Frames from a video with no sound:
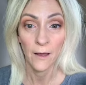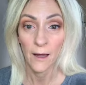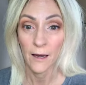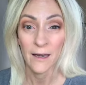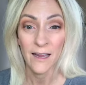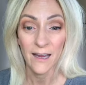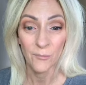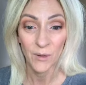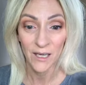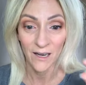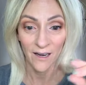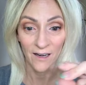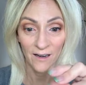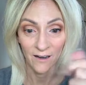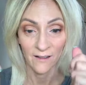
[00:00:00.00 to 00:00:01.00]
And it can be
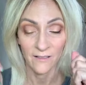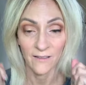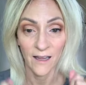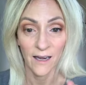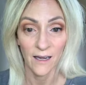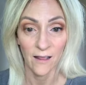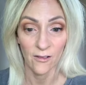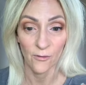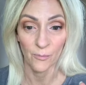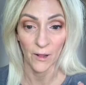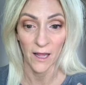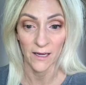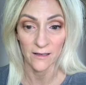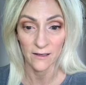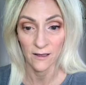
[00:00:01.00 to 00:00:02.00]
done lickety
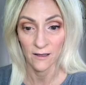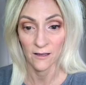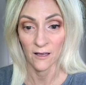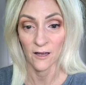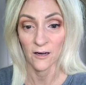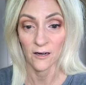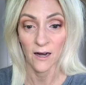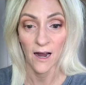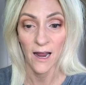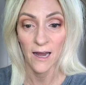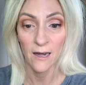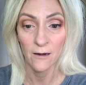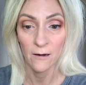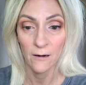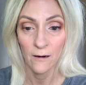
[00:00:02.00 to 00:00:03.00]
split, all
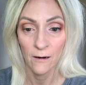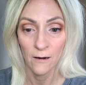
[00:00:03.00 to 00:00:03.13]
right?